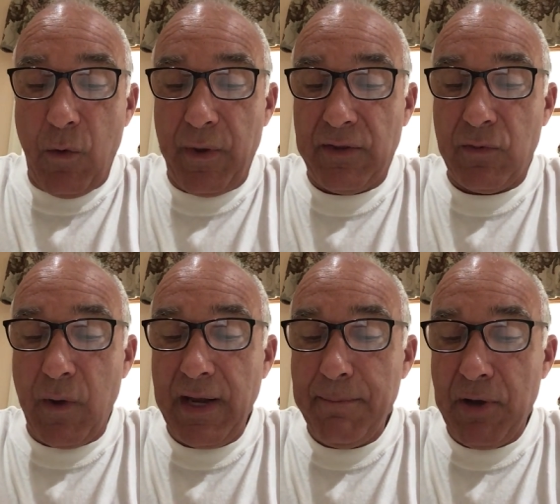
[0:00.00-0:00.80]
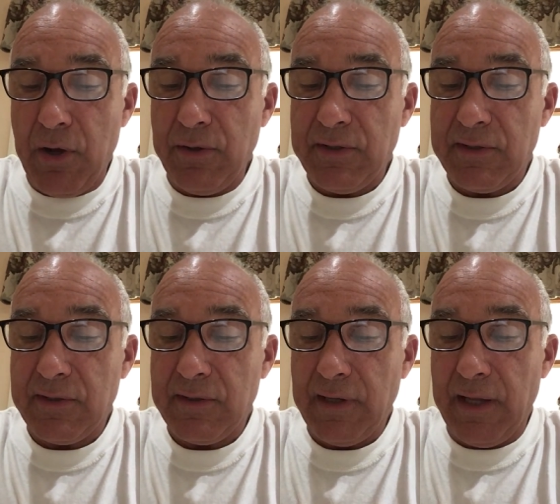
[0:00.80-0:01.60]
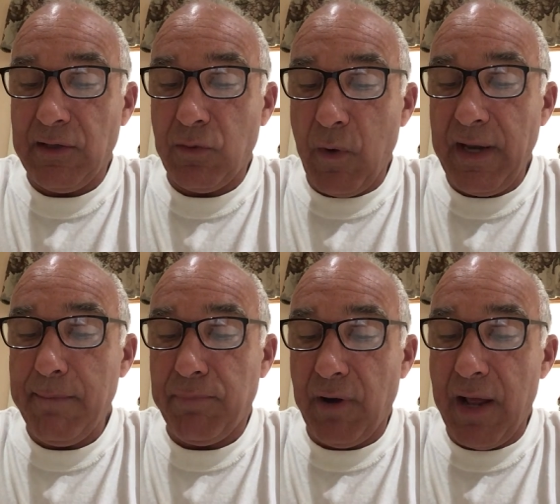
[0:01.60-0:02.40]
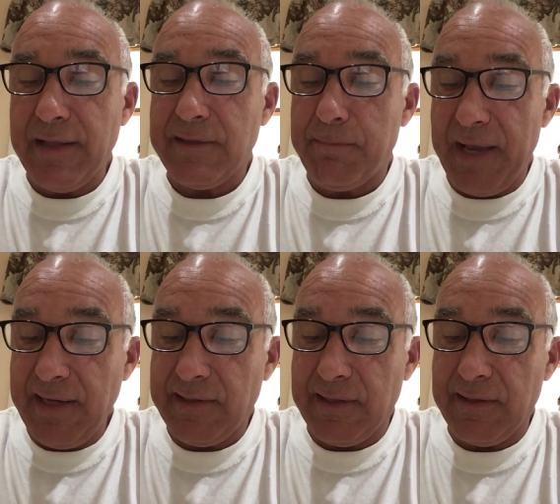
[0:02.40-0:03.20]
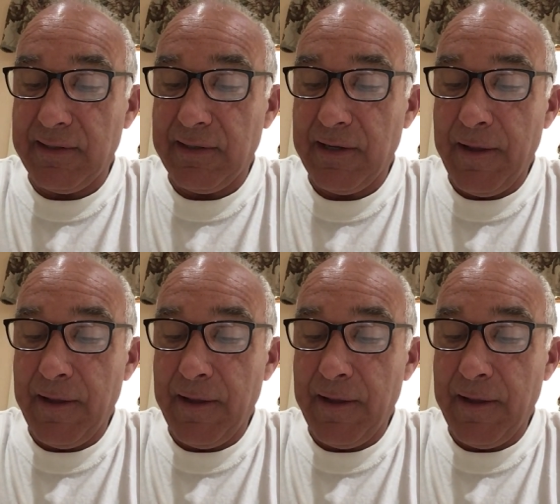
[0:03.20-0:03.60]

with 20 posts and 20 bronze bases,